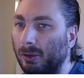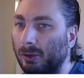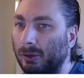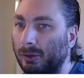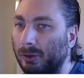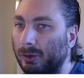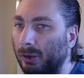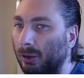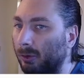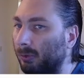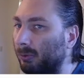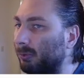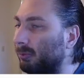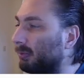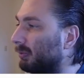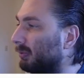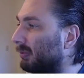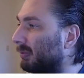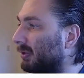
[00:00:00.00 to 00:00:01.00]
So,
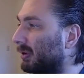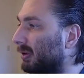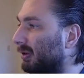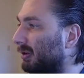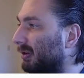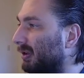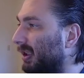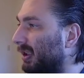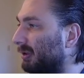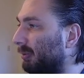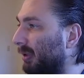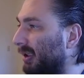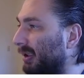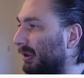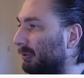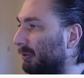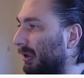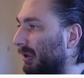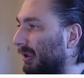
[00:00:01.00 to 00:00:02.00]
let's make
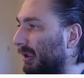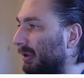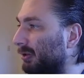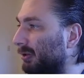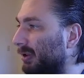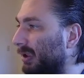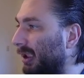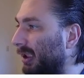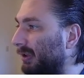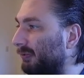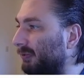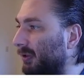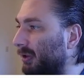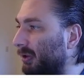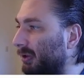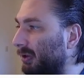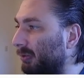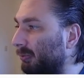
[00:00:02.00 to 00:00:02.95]
this rectangle class first.